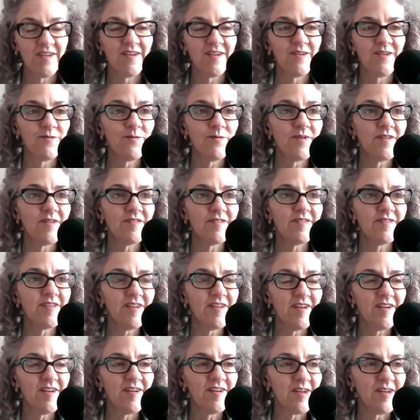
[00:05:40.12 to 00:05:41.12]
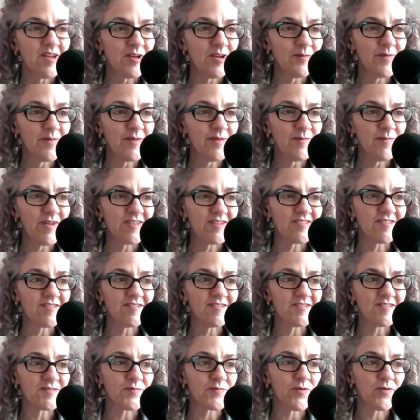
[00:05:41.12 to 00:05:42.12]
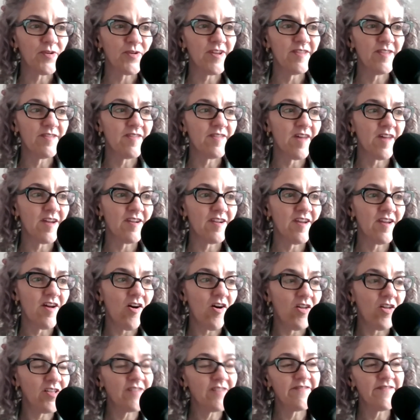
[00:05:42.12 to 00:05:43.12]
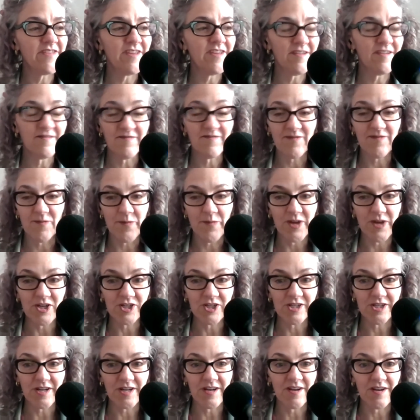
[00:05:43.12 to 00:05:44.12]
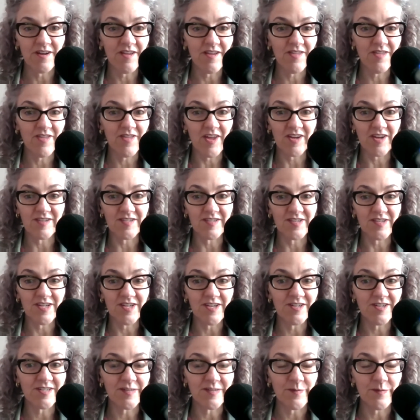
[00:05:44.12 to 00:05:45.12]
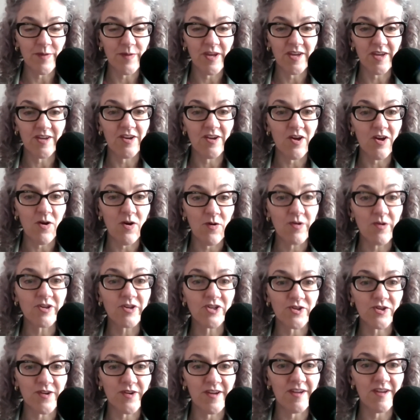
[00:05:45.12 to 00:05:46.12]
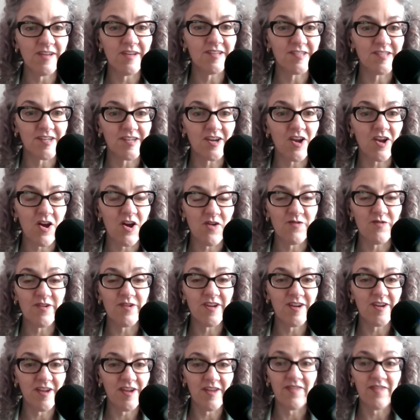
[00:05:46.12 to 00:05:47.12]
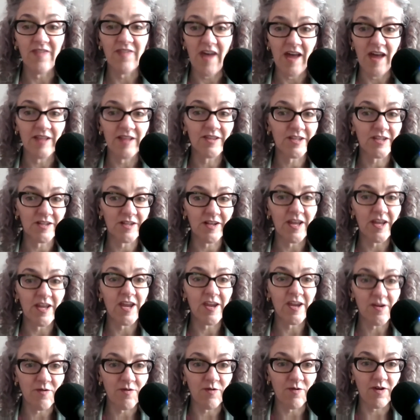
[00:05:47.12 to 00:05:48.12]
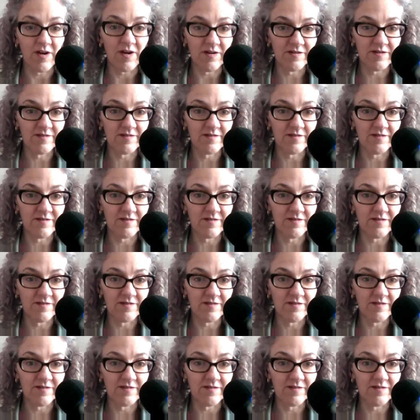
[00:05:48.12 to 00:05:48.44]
Well, Hillman makes this point that all of the information that is needed to make an oak tree is encoded in that little acorn.